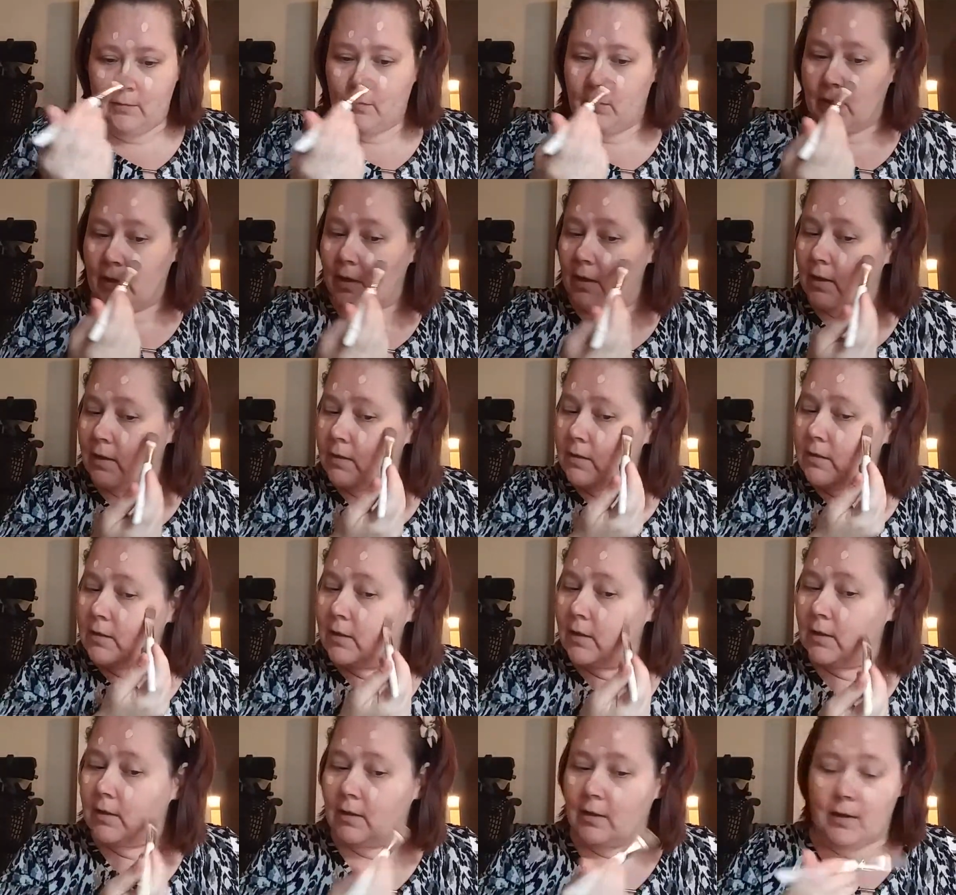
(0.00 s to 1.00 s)
because
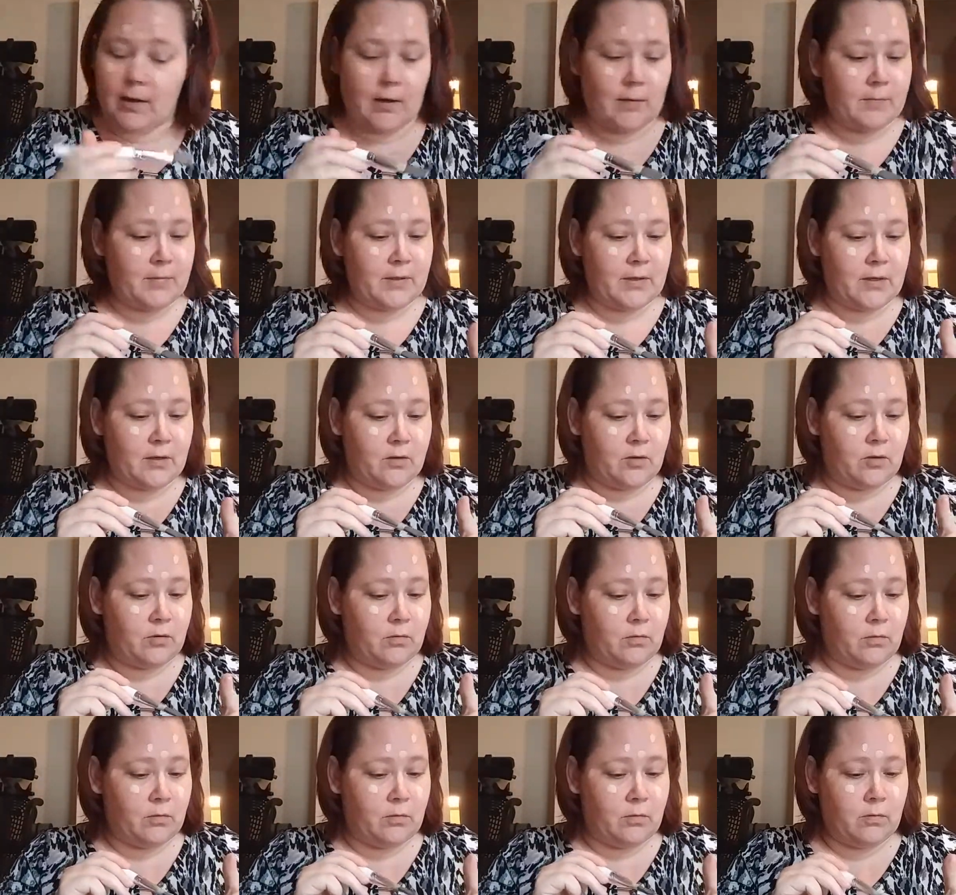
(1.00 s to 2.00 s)
it helps get
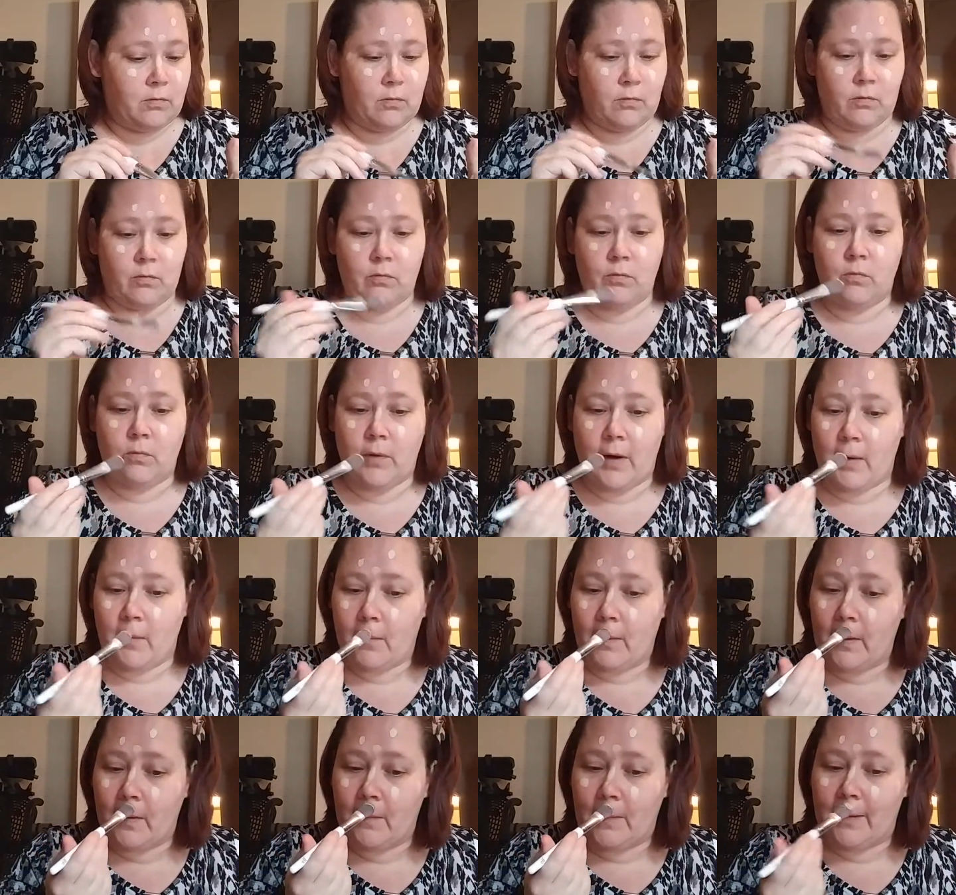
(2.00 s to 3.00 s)
you right
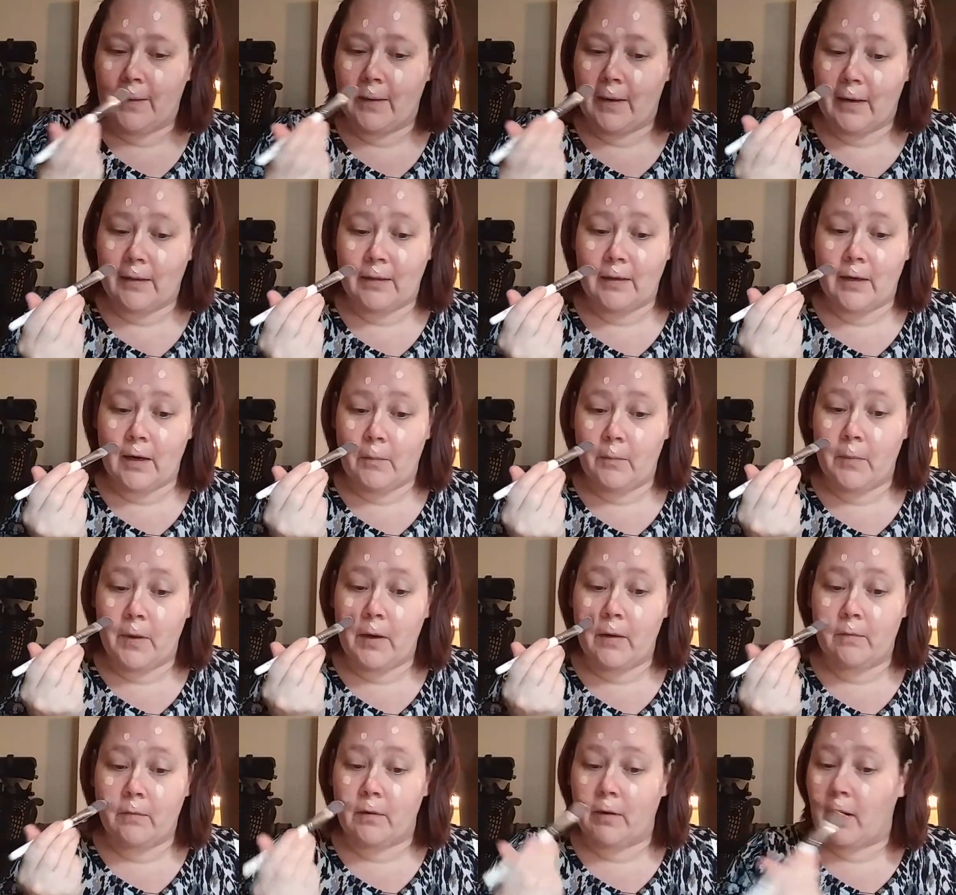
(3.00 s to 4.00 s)
where you want it. I think I may
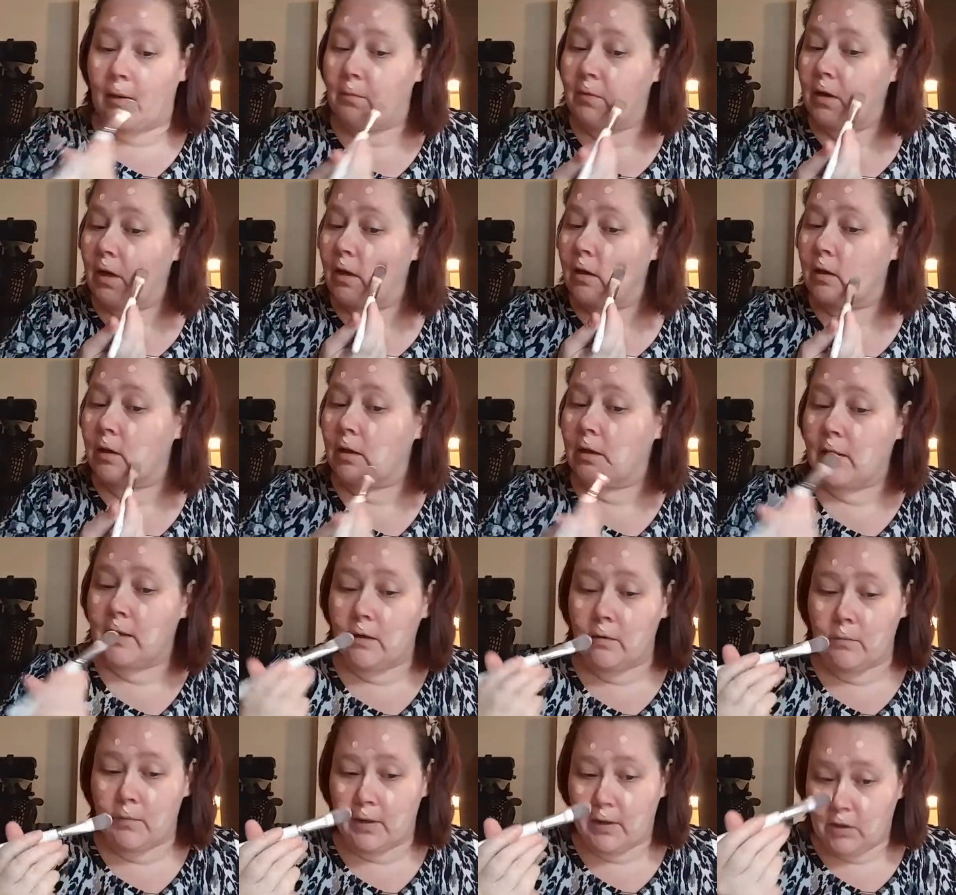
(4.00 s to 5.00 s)
have grabbed a
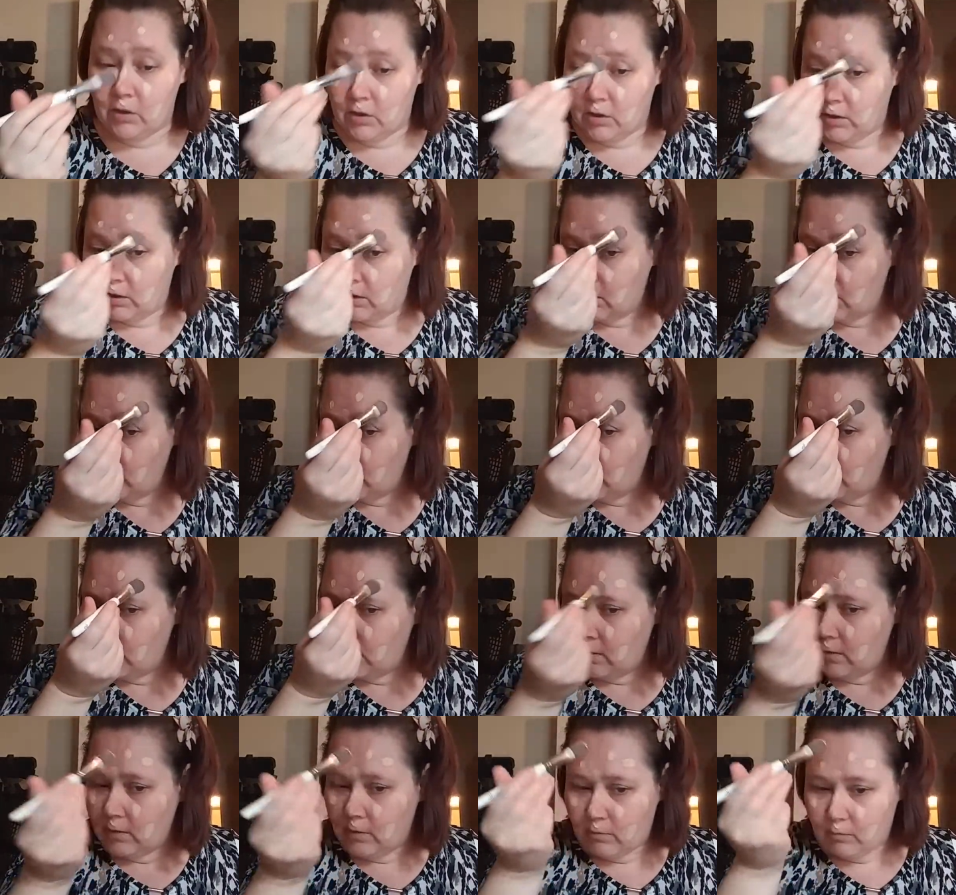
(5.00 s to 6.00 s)
little much,
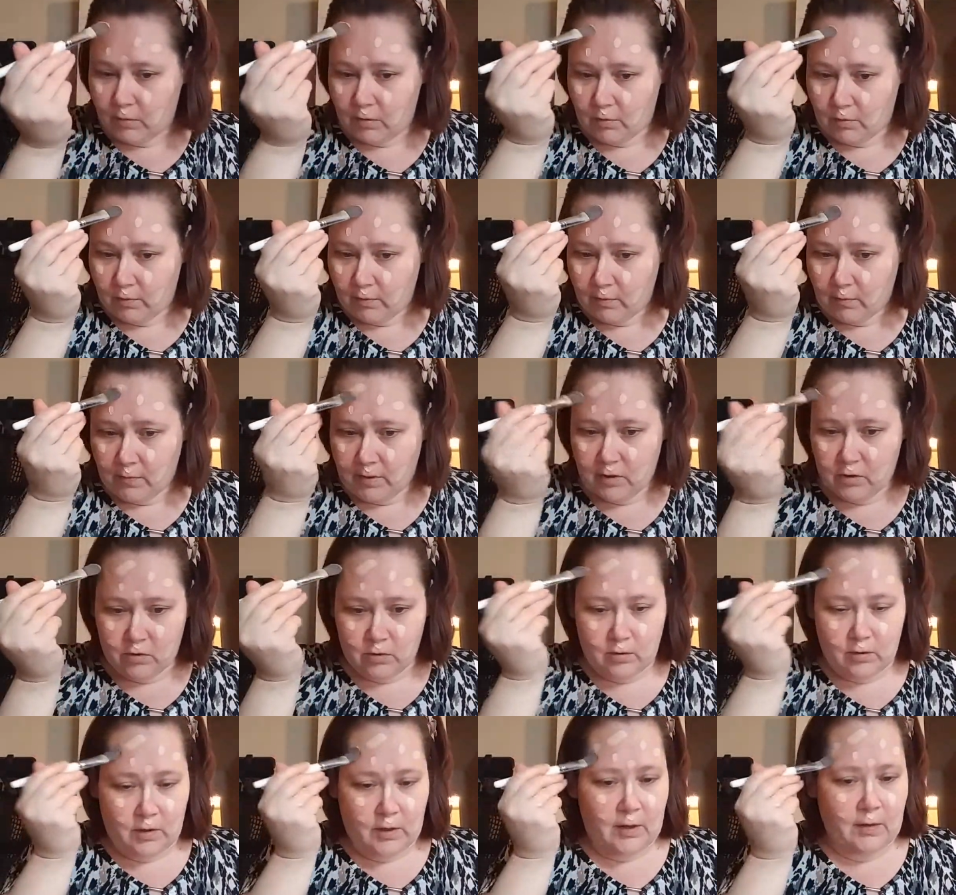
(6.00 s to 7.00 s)
but we will make
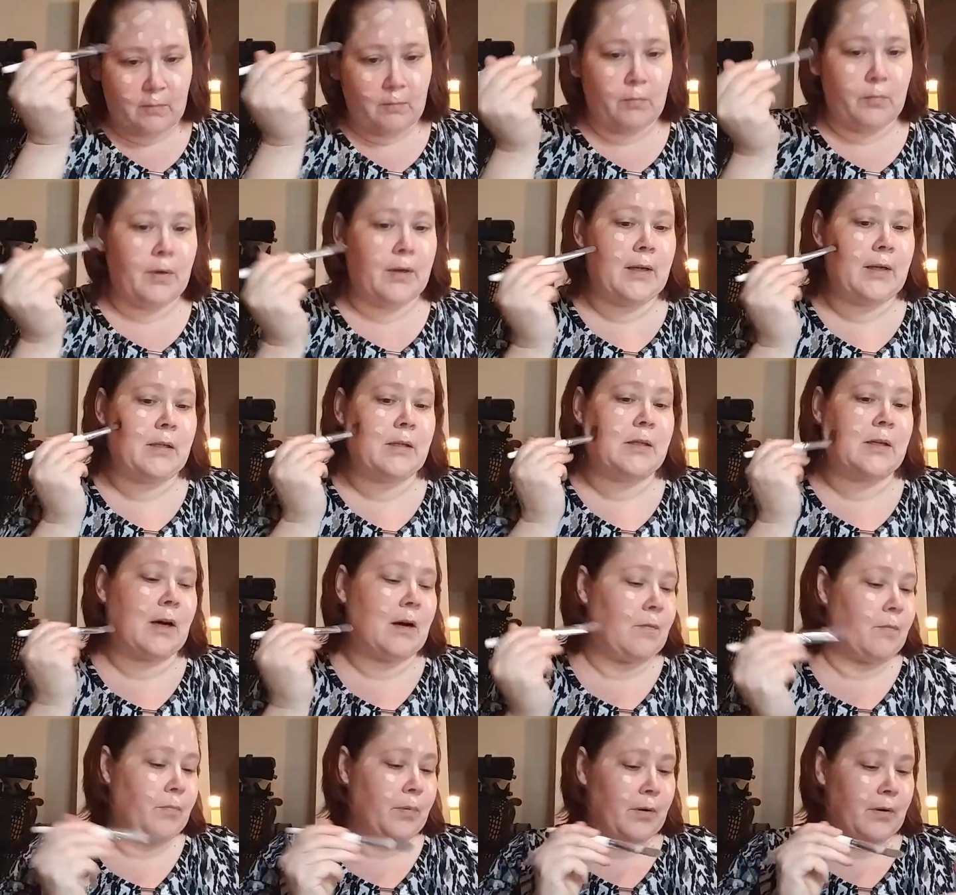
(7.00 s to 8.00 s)
sure it blends
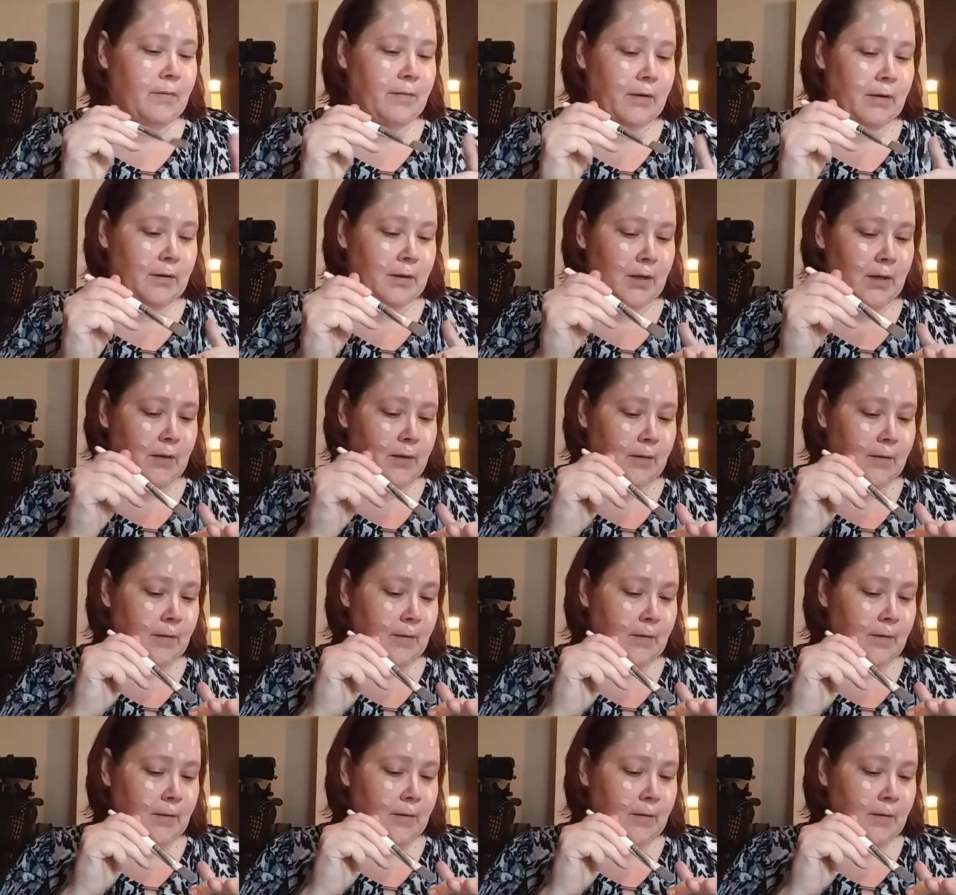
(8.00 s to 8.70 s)
out perfectly.